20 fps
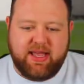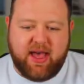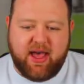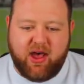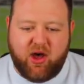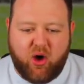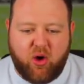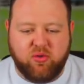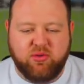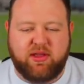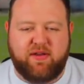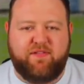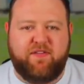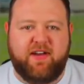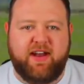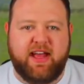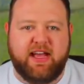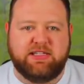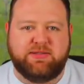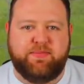uh, hold the
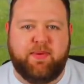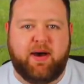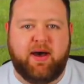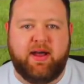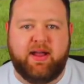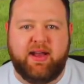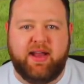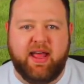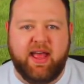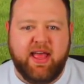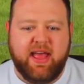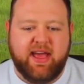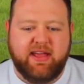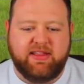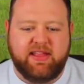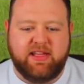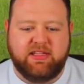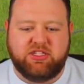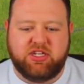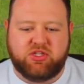finesse button
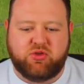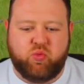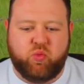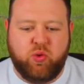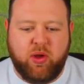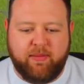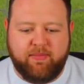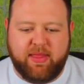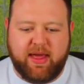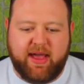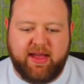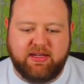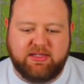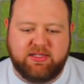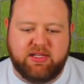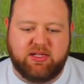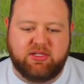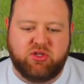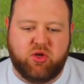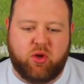and then just whip that
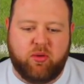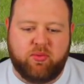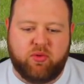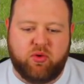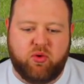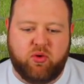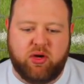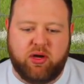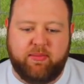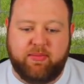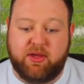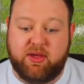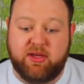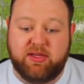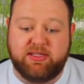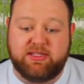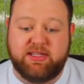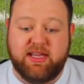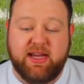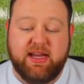into the top corner,
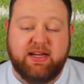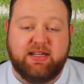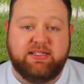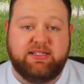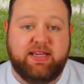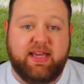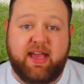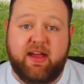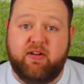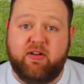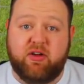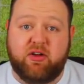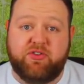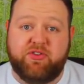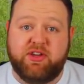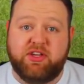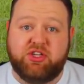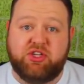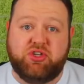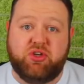because Thierry
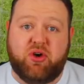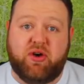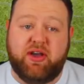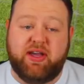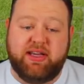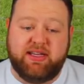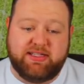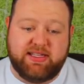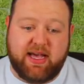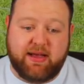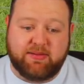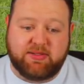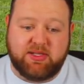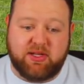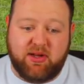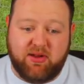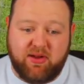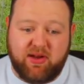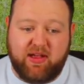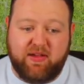Henry's shot is
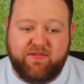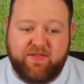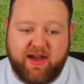absolutely